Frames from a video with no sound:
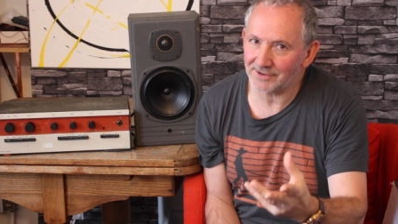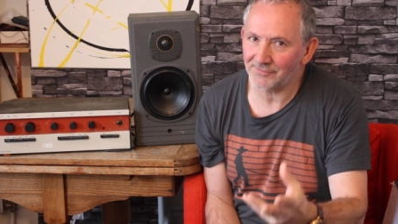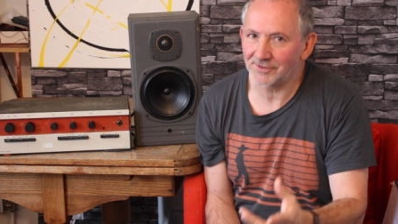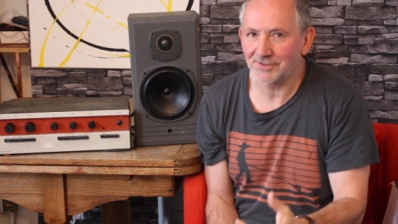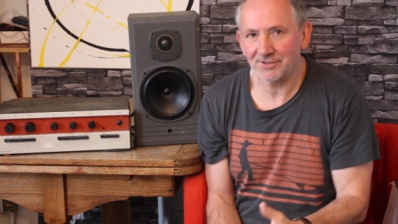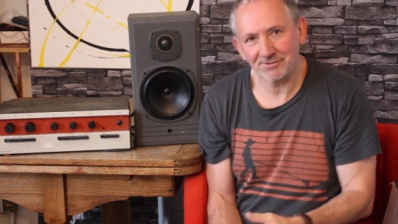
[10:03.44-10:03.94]

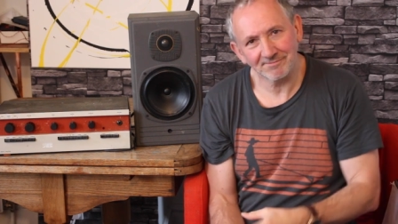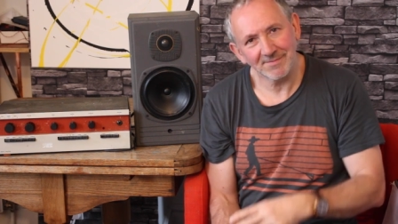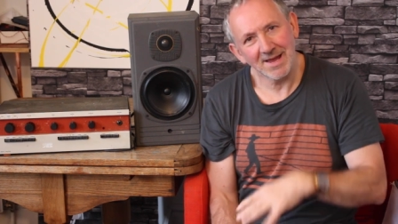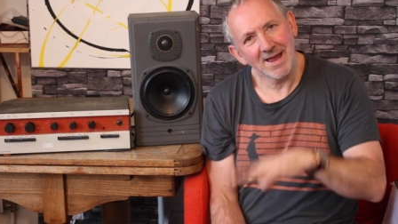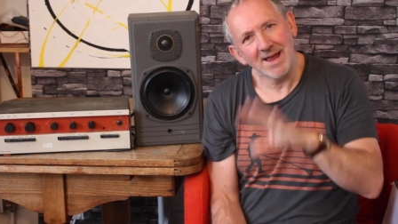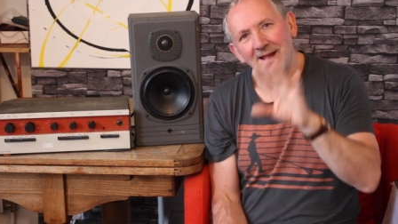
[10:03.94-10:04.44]
difference.
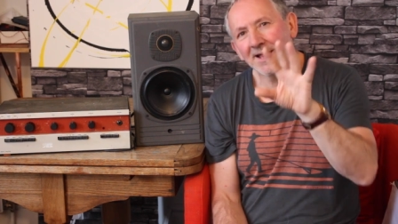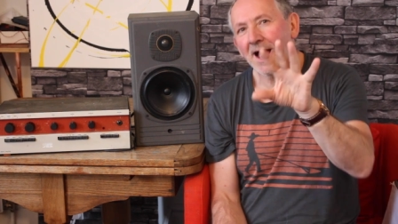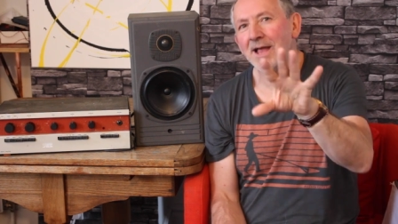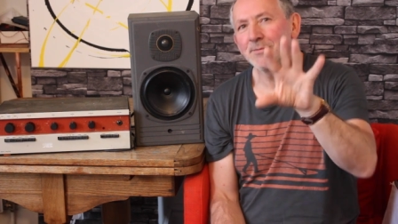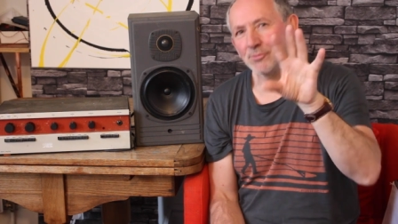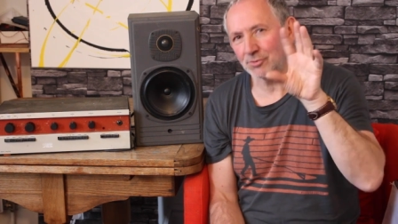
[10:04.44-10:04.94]

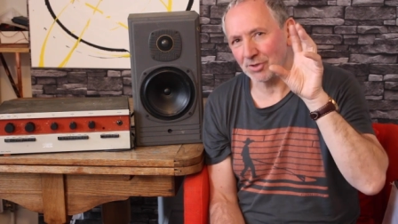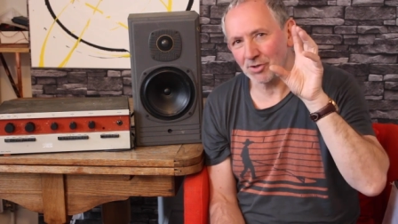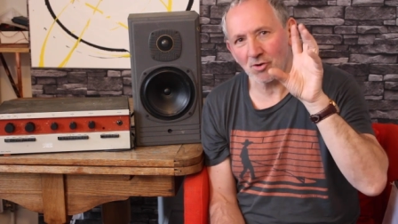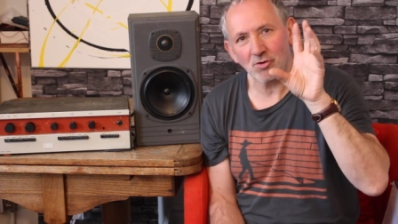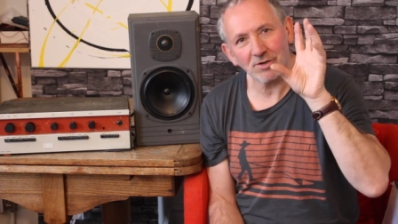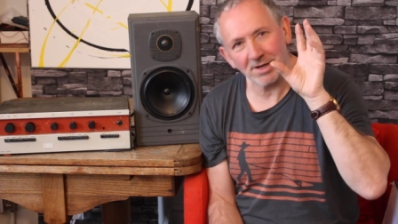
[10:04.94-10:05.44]
Cables are
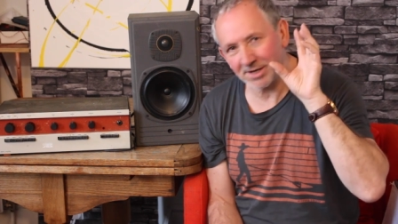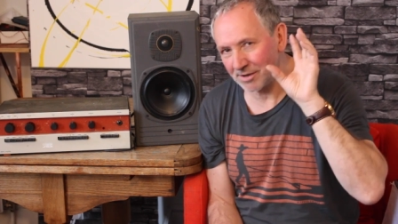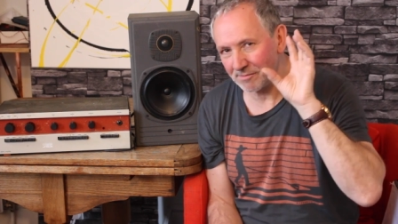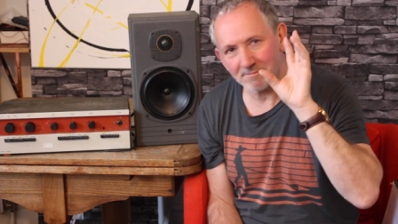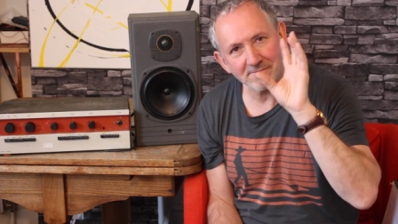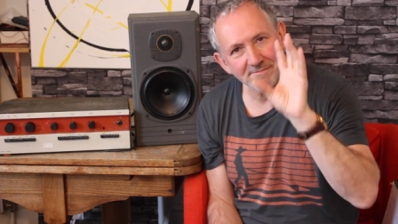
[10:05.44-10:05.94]
not going
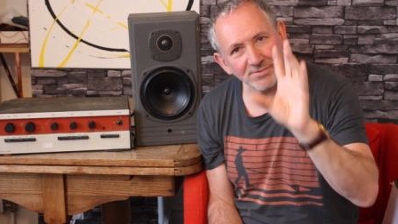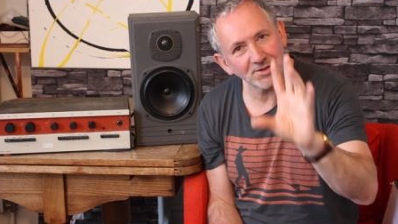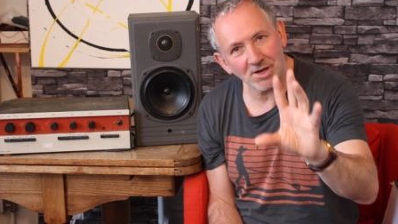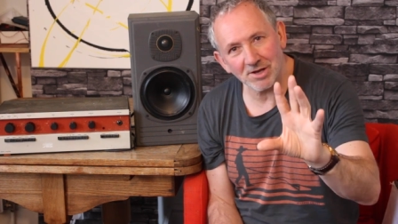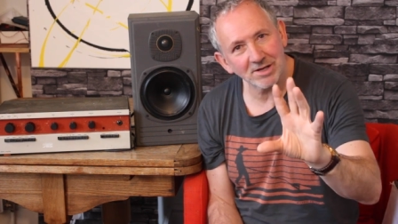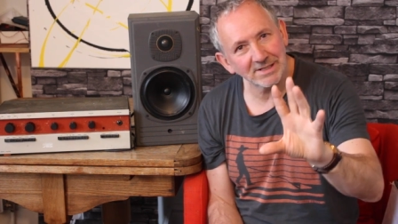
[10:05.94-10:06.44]
to
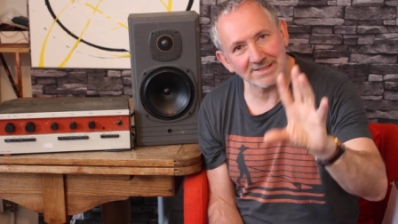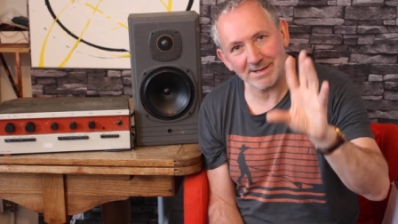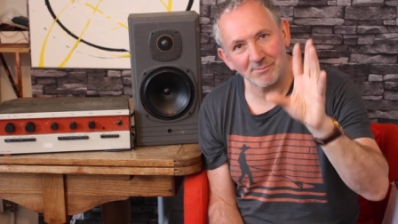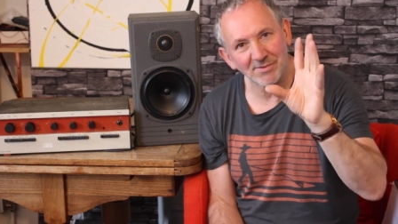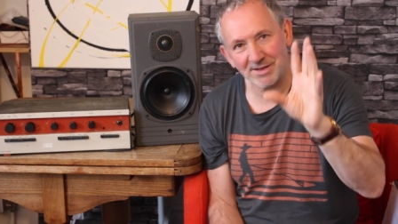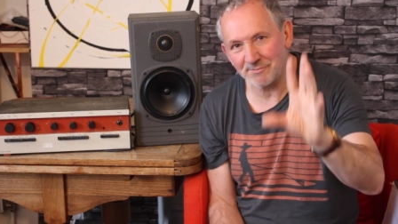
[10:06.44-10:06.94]
turn
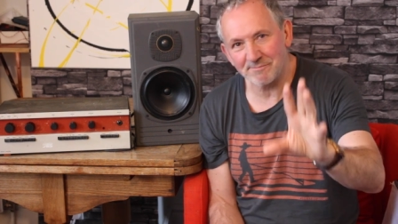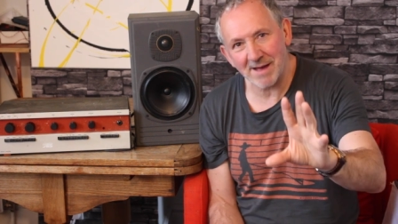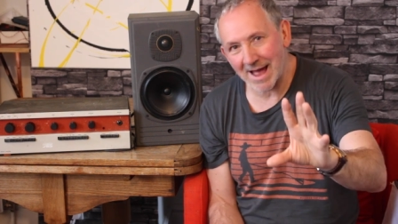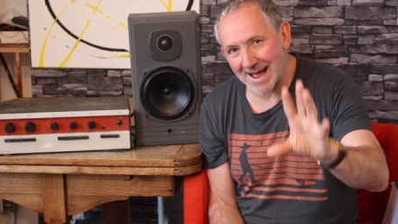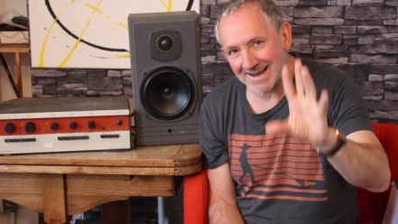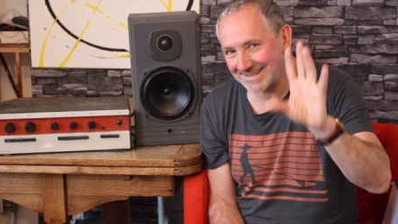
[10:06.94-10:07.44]
something
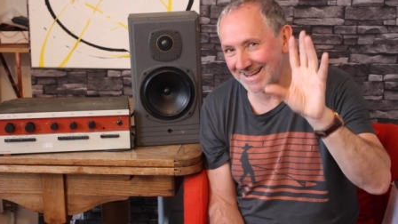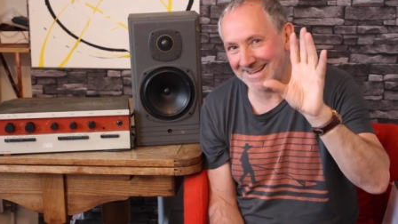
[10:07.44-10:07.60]
bad